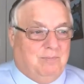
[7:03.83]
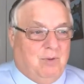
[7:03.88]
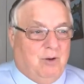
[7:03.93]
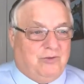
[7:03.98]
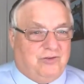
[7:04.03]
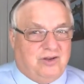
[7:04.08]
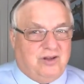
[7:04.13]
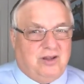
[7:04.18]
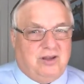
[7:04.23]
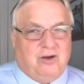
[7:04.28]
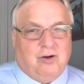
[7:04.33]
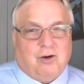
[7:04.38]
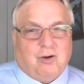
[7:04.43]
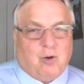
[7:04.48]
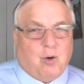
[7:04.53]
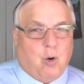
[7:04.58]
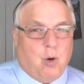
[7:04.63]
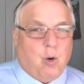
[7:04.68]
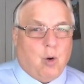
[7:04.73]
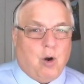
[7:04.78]
Most of your
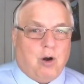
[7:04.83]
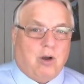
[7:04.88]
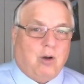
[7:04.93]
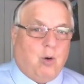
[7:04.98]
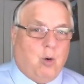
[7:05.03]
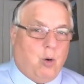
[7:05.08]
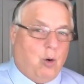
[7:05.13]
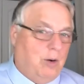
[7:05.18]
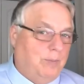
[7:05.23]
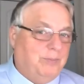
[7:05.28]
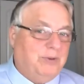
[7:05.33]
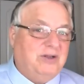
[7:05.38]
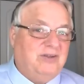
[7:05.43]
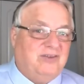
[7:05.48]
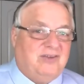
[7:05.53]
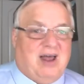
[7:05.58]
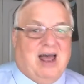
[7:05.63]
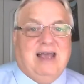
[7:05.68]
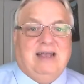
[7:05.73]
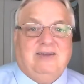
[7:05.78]
core corporate
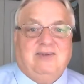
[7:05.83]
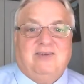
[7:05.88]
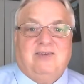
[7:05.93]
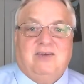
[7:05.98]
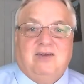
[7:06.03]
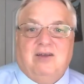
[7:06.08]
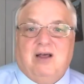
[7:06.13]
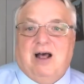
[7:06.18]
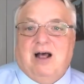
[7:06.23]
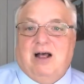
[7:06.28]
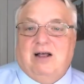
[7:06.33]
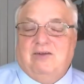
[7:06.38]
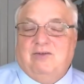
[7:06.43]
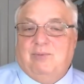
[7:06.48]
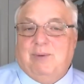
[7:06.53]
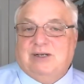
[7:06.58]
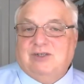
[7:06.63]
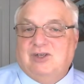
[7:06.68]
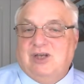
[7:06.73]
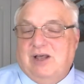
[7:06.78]
sites,
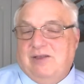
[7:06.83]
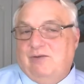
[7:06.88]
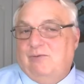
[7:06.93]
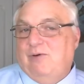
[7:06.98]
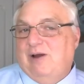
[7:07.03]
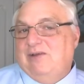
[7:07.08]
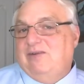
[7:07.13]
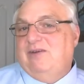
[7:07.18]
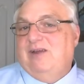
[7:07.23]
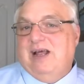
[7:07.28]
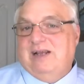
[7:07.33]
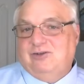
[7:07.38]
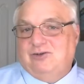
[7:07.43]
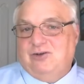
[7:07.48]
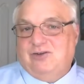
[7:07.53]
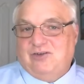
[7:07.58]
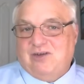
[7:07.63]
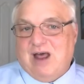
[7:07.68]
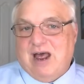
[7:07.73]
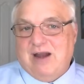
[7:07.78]
especially on the
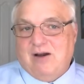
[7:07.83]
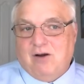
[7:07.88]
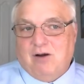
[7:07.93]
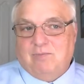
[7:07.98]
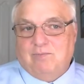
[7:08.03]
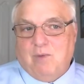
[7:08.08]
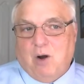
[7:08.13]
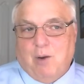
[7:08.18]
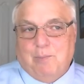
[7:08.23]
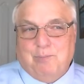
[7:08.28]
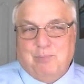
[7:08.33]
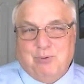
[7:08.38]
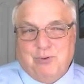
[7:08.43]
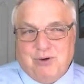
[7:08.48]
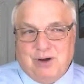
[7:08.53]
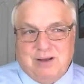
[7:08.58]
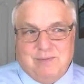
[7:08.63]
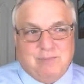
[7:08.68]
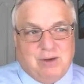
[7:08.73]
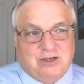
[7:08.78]
residential side, are
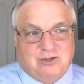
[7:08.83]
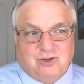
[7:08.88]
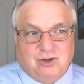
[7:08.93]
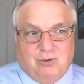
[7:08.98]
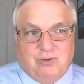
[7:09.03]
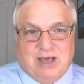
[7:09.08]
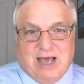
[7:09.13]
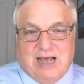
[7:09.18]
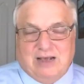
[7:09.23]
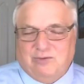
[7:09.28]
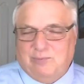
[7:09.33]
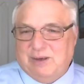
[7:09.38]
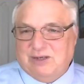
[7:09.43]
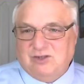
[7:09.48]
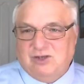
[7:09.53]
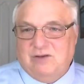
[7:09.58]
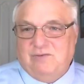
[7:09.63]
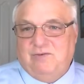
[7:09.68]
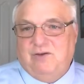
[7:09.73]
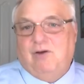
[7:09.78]
pretty much okay,
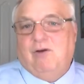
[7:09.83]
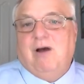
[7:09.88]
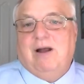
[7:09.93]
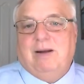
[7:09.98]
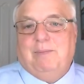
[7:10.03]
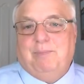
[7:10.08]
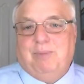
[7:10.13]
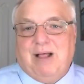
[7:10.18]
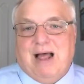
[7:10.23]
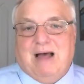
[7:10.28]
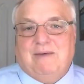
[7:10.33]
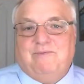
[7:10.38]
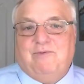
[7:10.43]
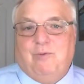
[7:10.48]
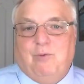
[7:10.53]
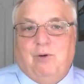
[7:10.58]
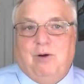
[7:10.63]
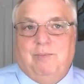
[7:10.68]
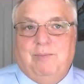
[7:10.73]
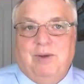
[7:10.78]
especially if you're on a
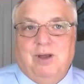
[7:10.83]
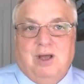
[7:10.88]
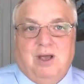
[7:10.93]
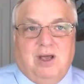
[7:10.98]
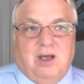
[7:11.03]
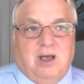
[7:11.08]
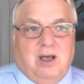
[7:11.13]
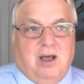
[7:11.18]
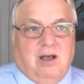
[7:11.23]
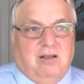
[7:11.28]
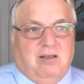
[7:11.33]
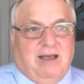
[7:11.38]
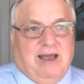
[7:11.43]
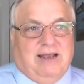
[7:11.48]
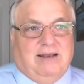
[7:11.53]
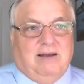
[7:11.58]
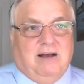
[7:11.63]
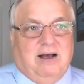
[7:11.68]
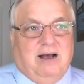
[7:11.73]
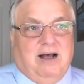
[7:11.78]
platform
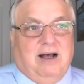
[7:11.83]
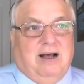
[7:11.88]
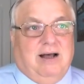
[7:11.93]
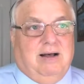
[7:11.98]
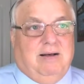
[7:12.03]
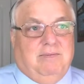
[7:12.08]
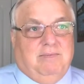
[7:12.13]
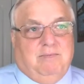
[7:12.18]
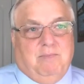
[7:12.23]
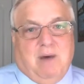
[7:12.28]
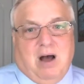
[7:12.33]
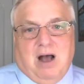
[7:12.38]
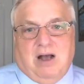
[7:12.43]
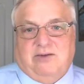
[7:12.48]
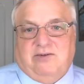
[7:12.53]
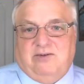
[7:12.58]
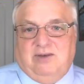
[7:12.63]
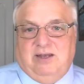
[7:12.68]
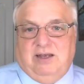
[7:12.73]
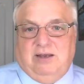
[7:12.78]
like
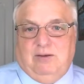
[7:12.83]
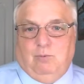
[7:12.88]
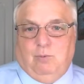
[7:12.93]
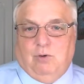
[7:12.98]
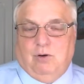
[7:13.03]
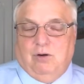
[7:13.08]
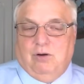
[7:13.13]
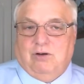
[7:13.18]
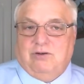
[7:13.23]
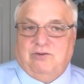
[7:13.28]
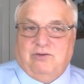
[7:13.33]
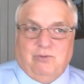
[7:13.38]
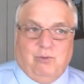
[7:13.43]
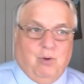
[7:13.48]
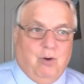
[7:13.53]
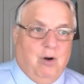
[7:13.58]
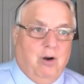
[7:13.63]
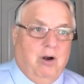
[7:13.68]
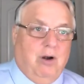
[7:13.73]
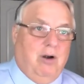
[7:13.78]
Moxie Works
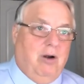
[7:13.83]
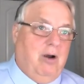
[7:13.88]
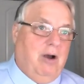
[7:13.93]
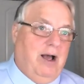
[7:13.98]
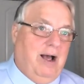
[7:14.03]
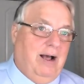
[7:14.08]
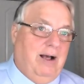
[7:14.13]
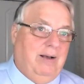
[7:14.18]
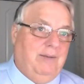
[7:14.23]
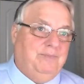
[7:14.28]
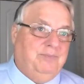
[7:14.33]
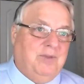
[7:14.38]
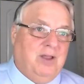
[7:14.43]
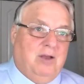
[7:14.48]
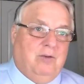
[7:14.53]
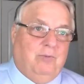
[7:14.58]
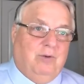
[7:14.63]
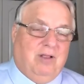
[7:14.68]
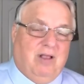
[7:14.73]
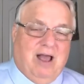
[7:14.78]
or
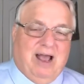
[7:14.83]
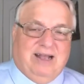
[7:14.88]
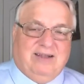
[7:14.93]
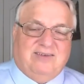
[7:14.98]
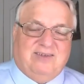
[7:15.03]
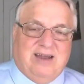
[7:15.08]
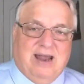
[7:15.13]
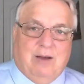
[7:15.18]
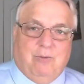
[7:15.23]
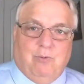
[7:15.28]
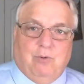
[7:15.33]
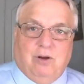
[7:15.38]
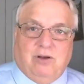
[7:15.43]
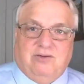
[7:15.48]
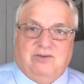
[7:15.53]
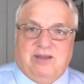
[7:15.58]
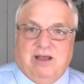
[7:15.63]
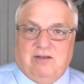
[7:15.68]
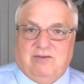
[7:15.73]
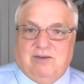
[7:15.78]
Reliance
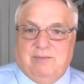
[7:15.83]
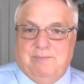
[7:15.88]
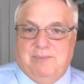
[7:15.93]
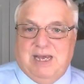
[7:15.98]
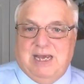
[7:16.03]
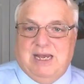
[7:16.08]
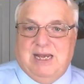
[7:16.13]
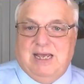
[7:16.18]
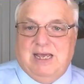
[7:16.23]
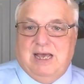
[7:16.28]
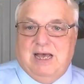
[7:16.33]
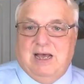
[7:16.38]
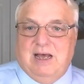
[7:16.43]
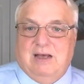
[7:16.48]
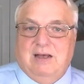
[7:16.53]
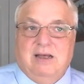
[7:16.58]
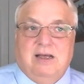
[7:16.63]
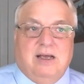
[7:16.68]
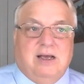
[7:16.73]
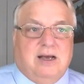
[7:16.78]
Networks, Delta
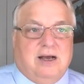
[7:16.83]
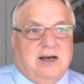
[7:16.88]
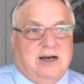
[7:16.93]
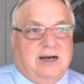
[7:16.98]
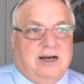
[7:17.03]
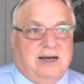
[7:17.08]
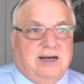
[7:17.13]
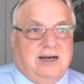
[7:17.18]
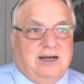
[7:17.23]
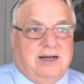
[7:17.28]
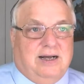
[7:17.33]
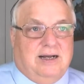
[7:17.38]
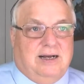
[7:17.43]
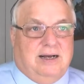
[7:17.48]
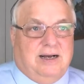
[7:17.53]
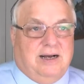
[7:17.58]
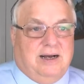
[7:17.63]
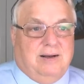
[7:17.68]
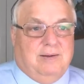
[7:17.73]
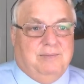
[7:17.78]
Media,
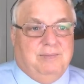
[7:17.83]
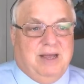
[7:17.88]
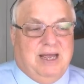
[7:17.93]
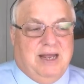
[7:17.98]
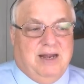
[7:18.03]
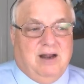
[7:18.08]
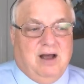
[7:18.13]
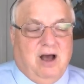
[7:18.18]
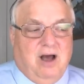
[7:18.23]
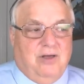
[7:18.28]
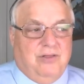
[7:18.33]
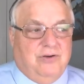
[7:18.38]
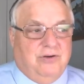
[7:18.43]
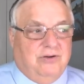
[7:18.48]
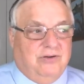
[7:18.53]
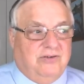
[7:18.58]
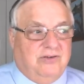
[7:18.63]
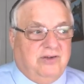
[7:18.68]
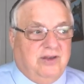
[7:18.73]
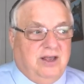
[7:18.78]
and
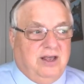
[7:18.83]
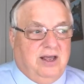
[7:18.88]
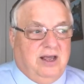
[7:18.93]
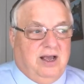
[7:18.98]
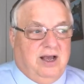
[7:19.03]
others.